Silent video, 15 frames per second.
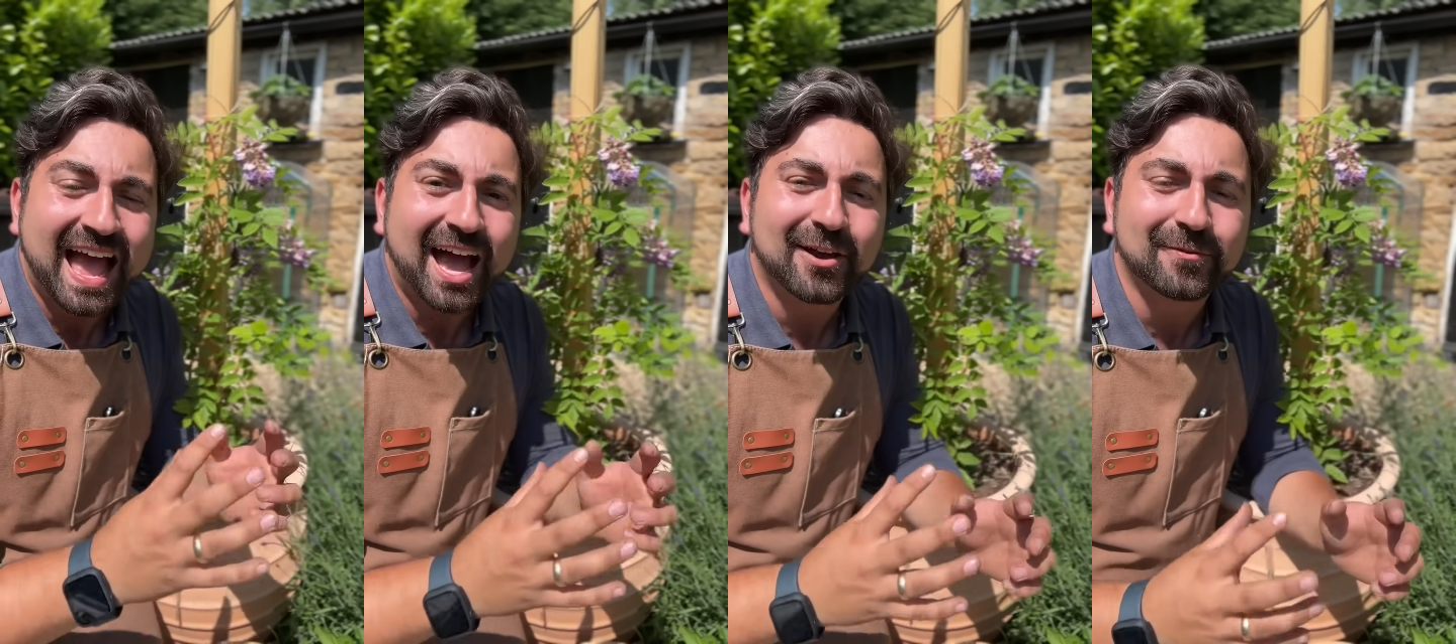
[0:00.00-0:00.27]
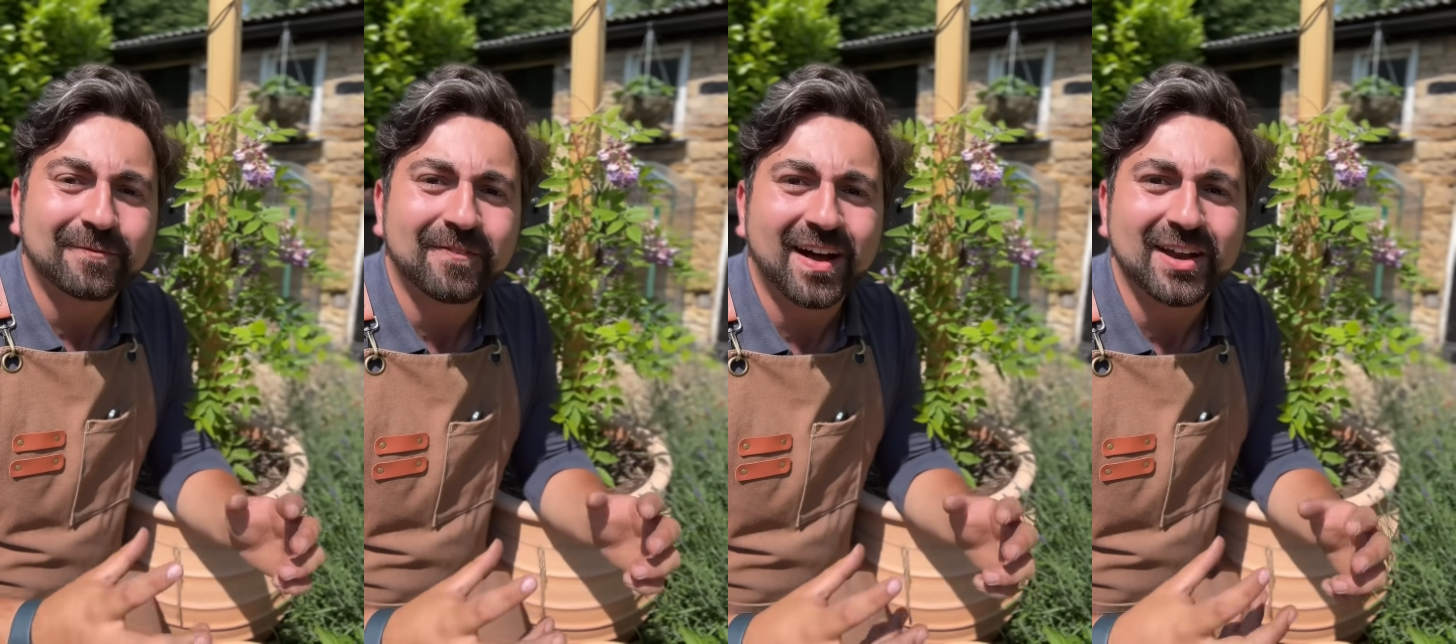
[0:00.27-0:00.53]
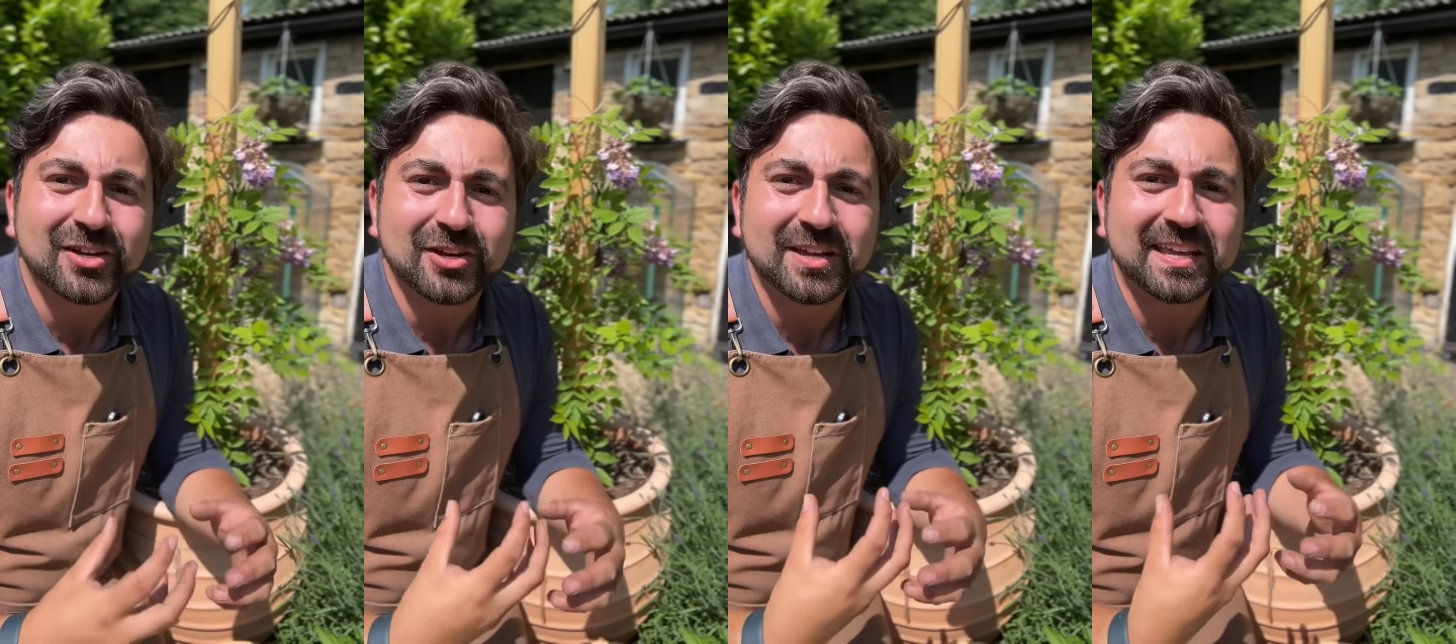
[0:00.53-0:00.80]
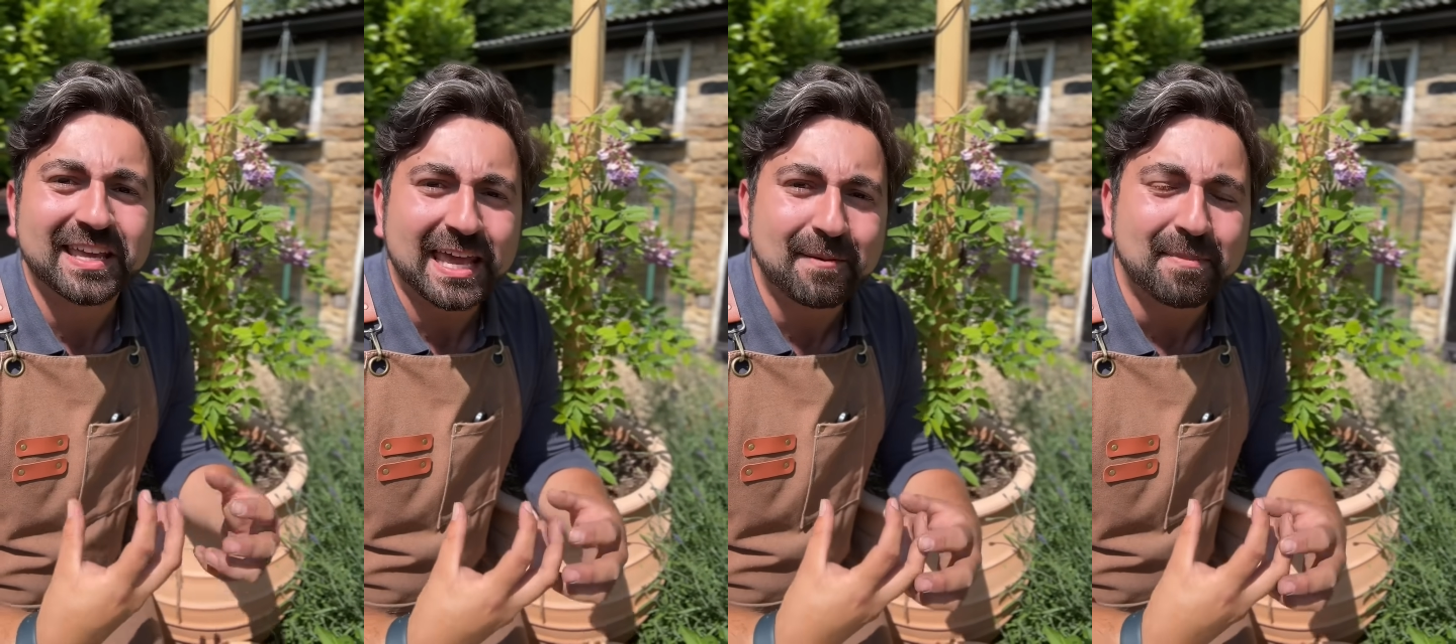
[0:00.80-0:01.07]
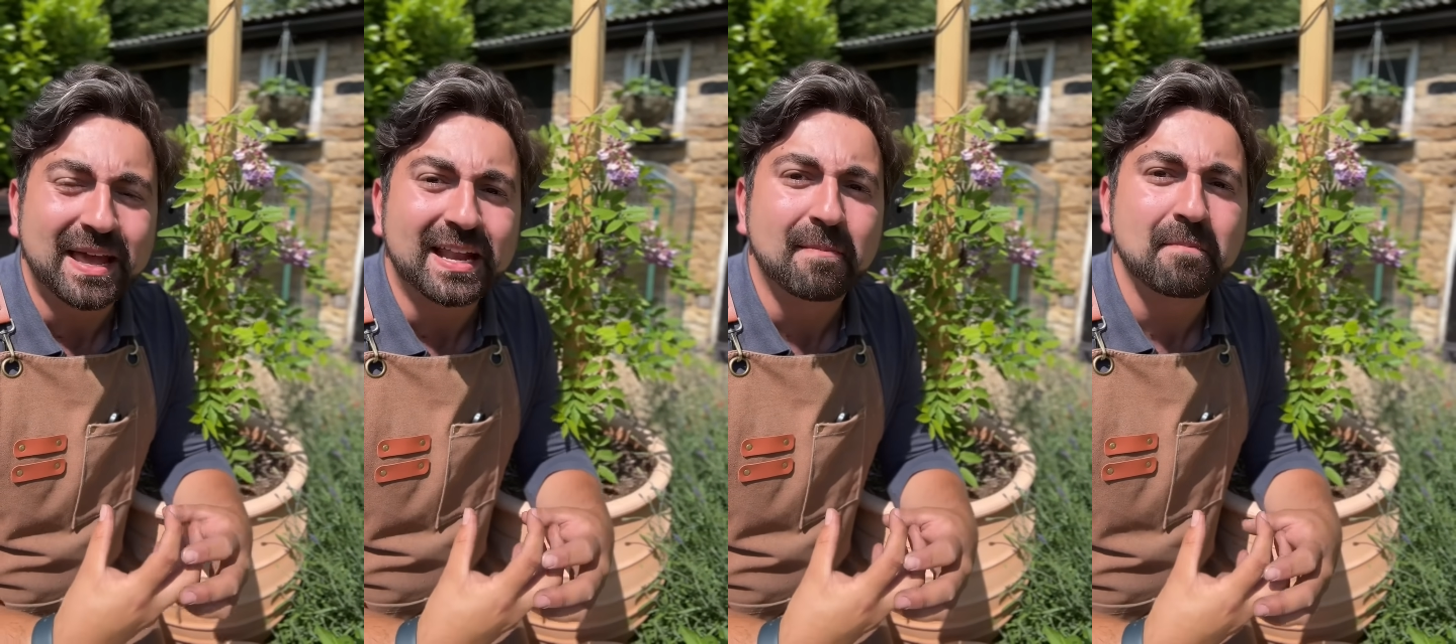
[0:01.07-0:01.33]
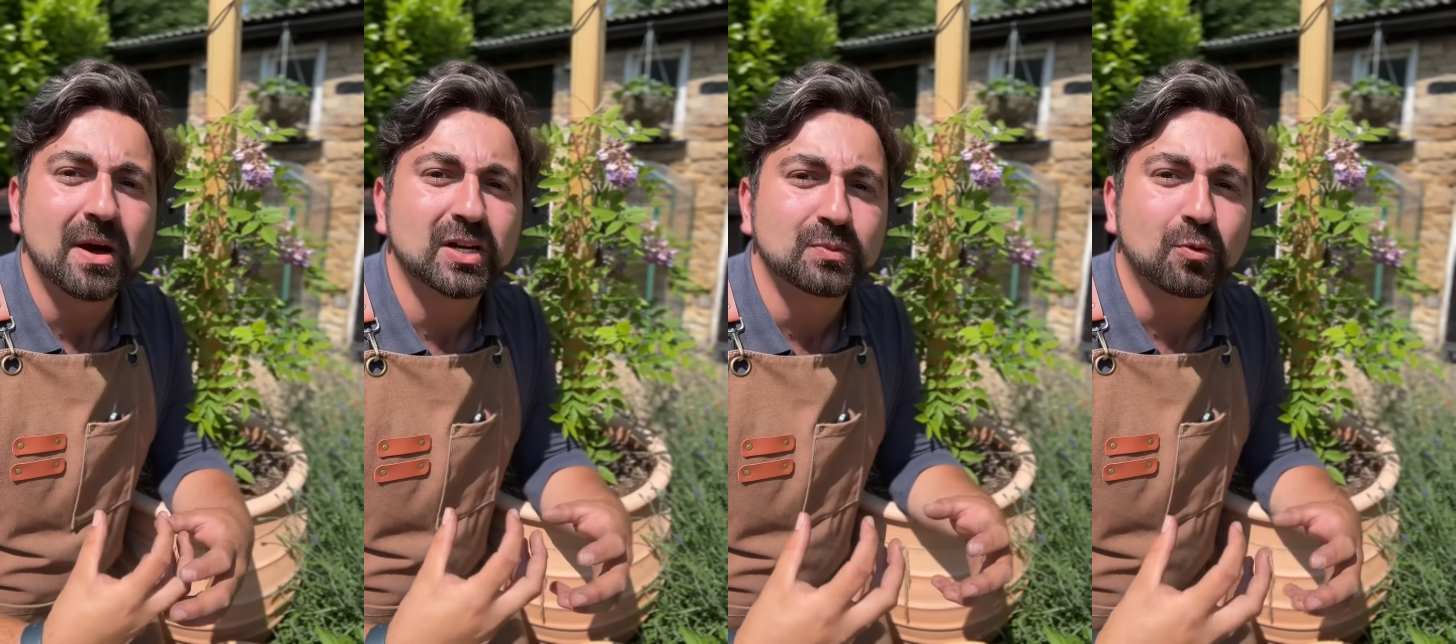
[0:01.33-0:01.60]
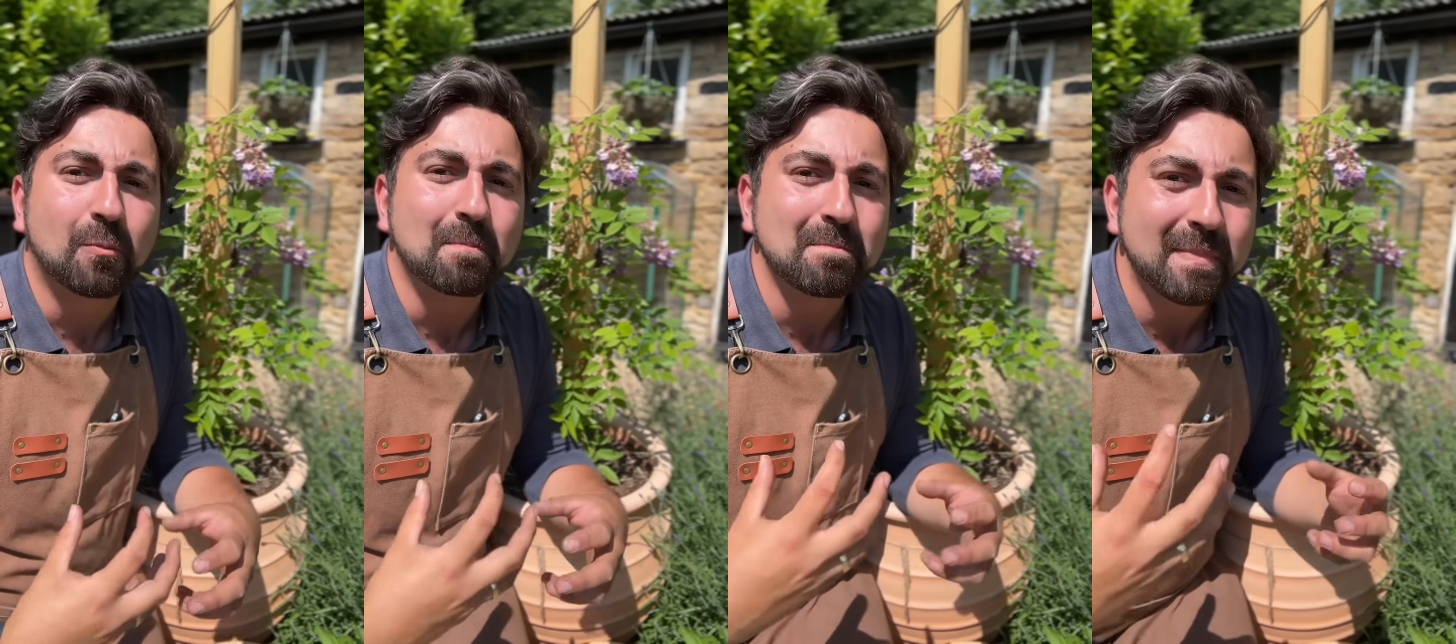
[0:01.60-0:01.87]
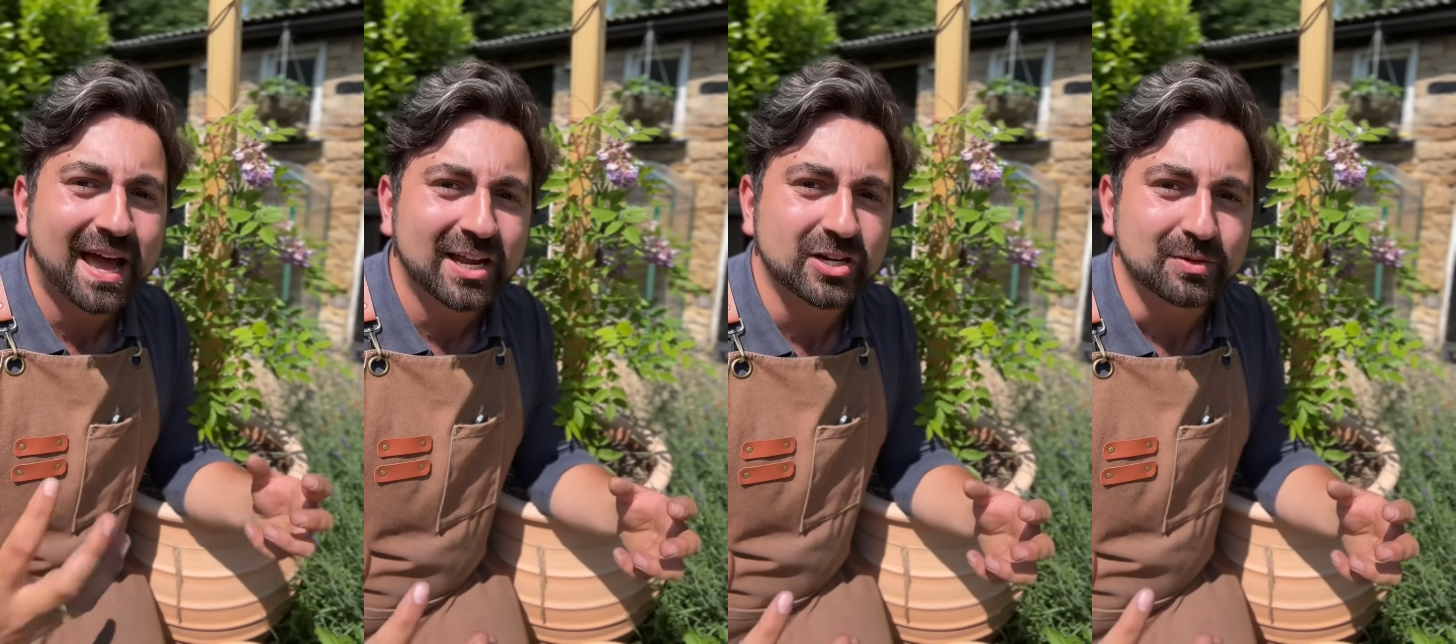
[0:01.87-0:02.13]
and you'll find you can keep it in a much more
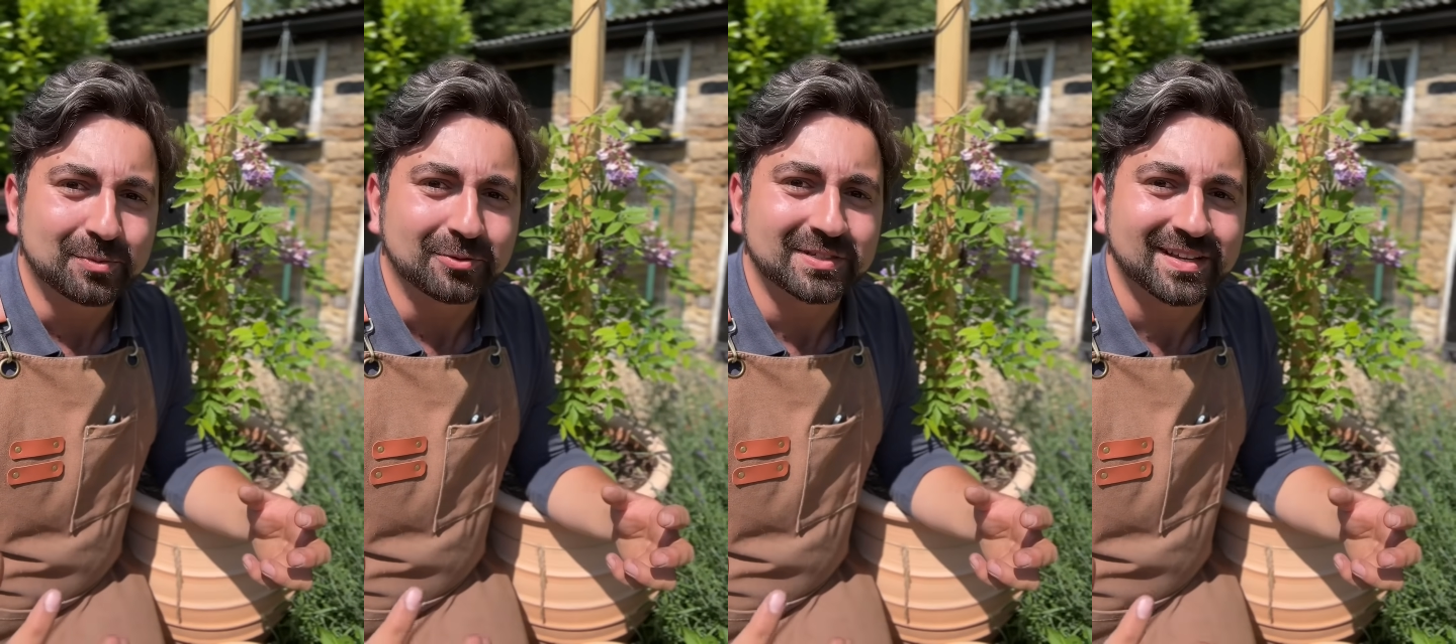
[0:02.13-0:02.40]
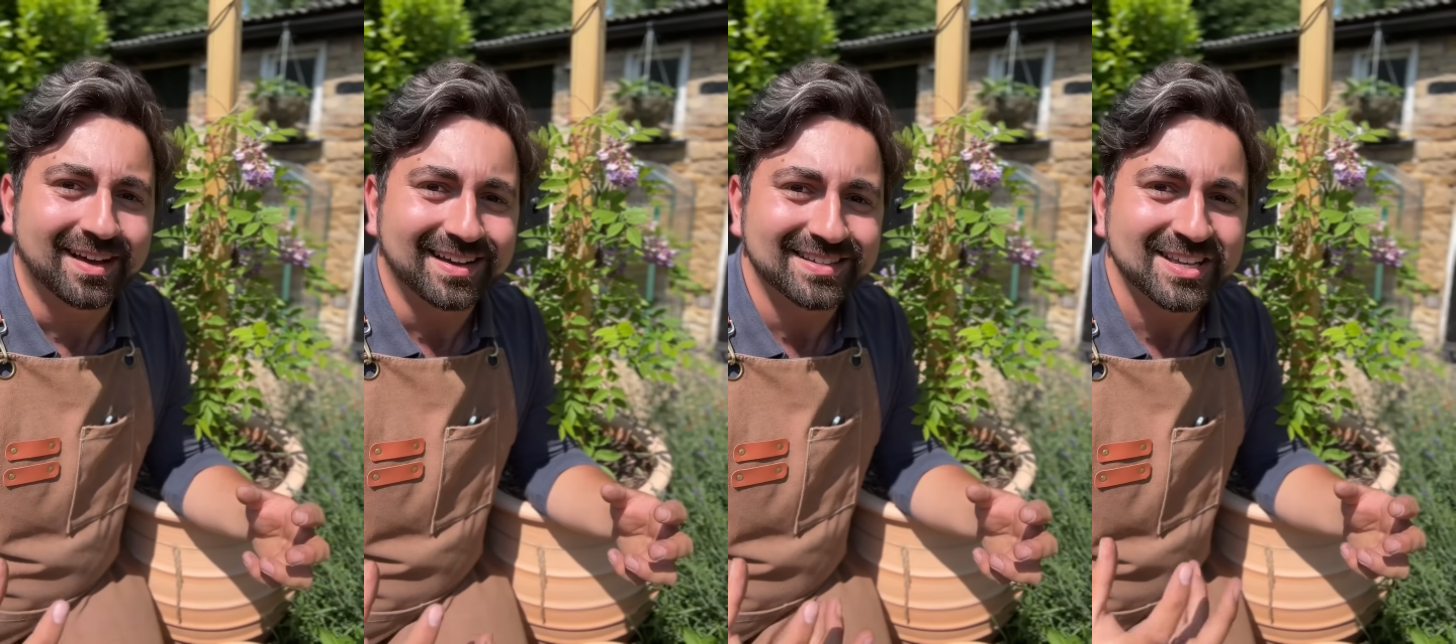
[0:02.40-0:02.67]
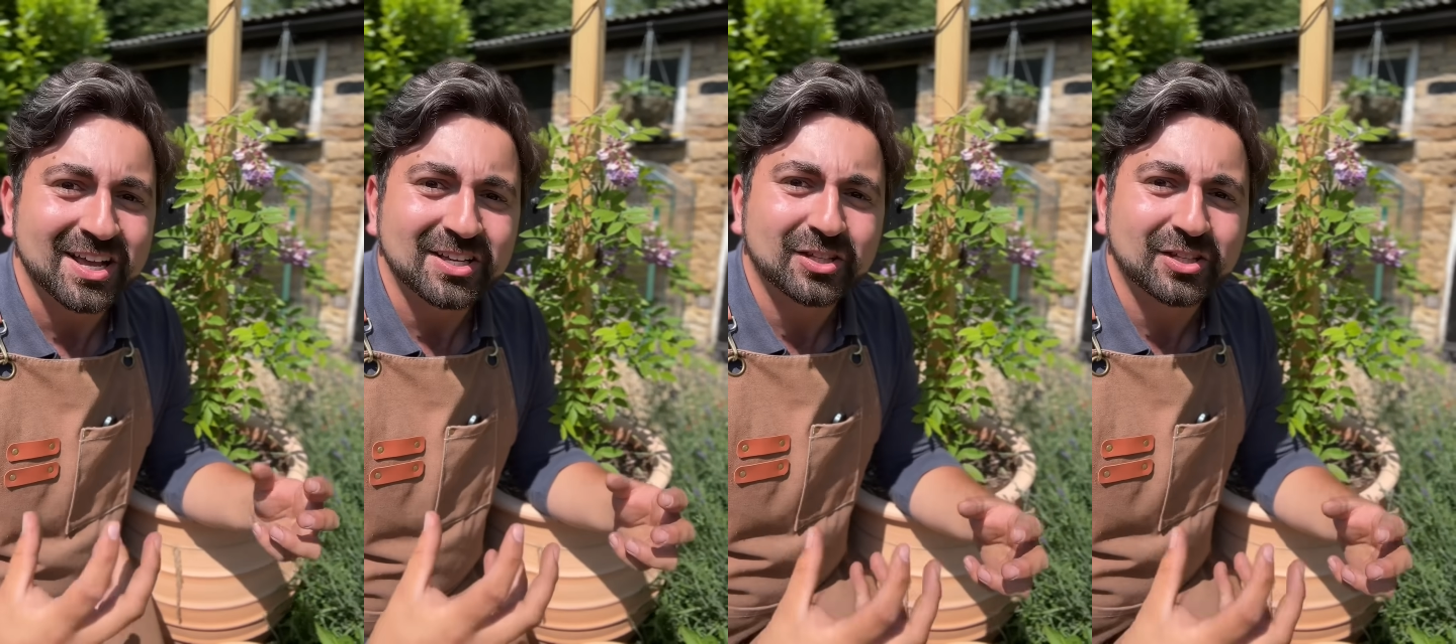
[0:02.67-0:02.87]
manageable size.